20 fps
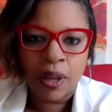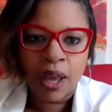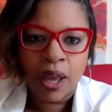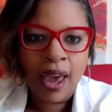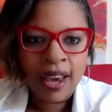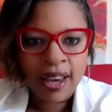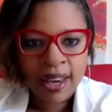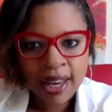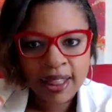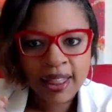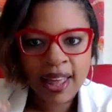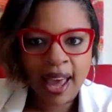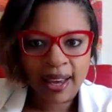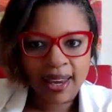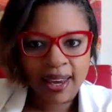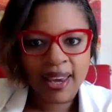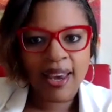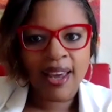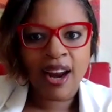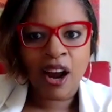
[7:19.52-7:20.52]
and get that
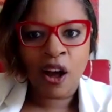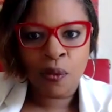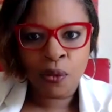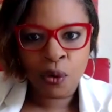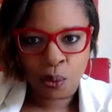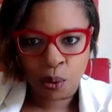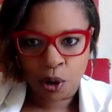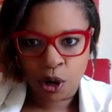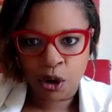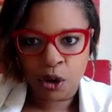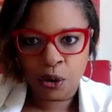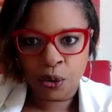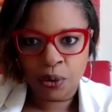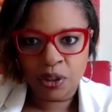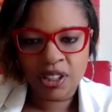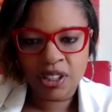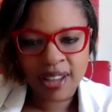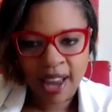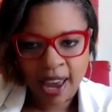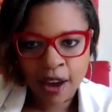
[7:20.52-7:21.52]
kid out the road
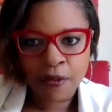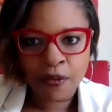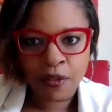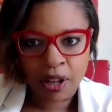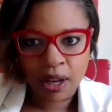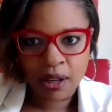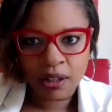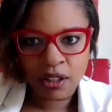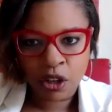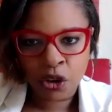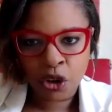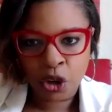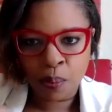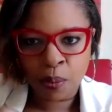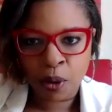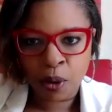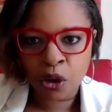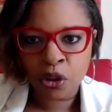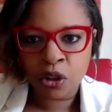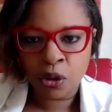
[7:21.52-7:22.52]
safely, so you
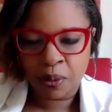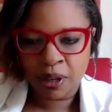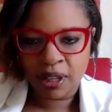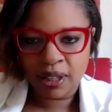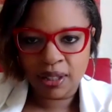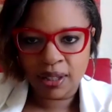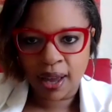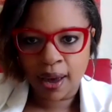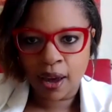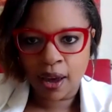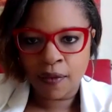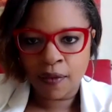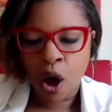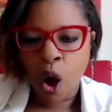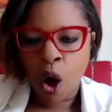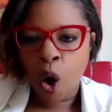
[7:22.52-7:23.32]
both will be safe.